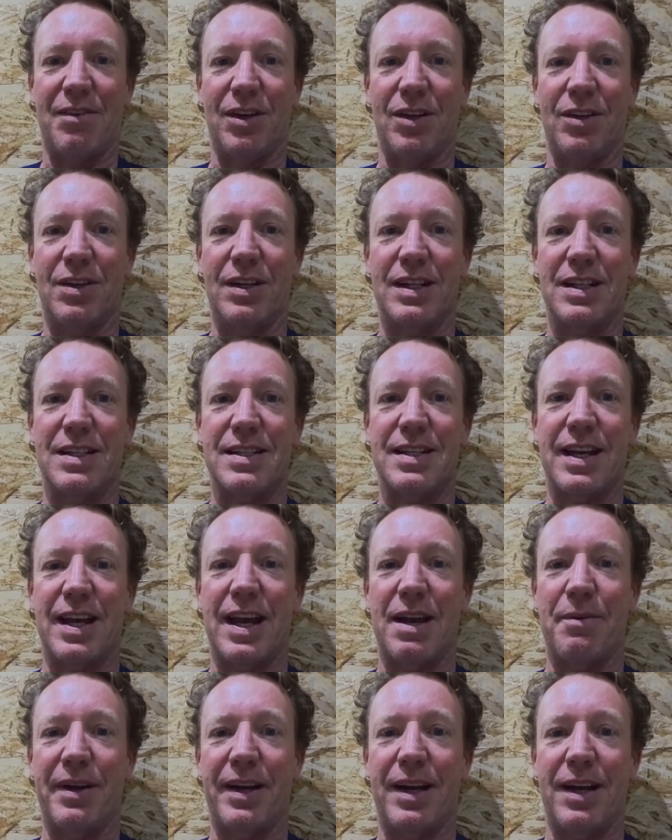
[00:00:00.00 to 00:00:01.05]
a look and see
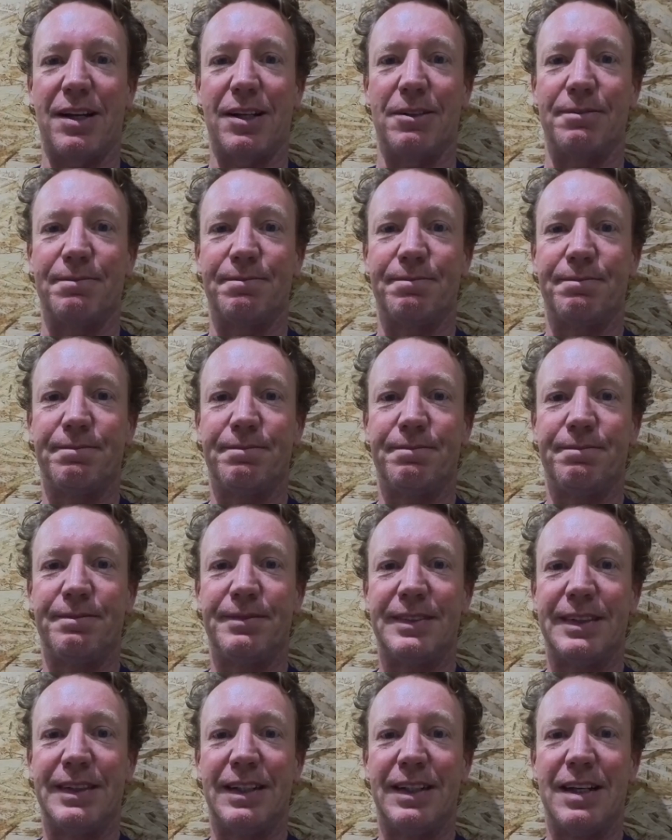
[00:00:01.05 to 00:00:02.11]
how we go.
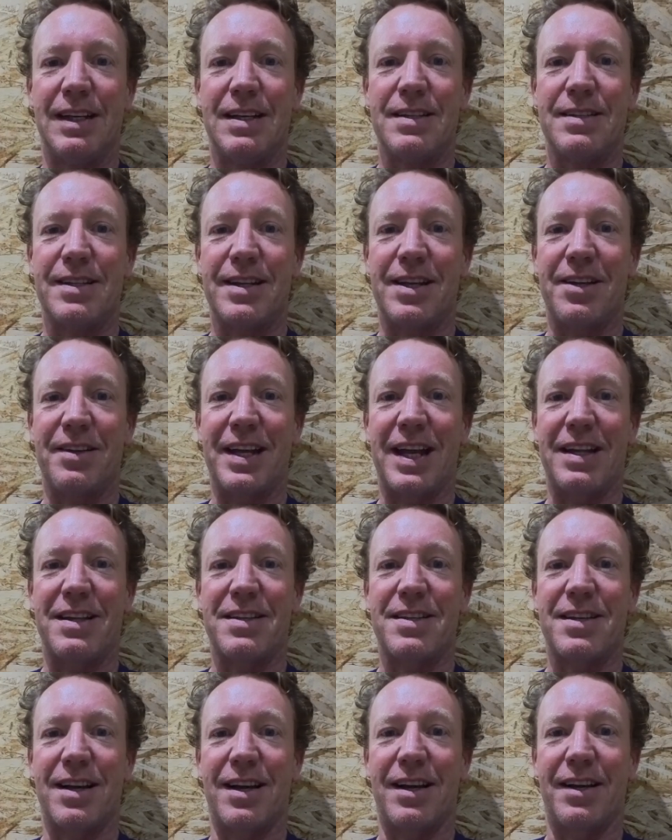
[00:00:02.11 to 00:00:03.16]
See you on the other
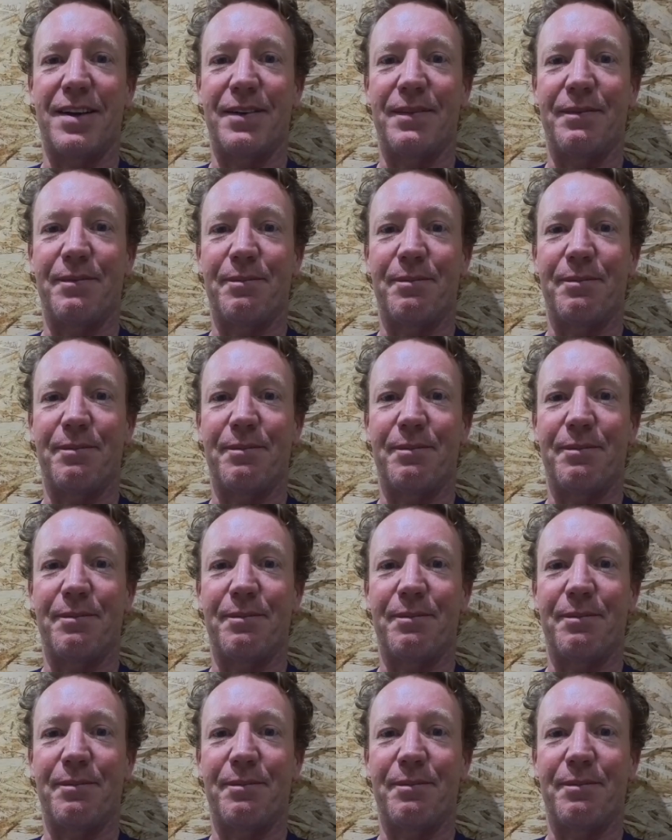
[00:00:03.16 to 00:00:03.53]
side.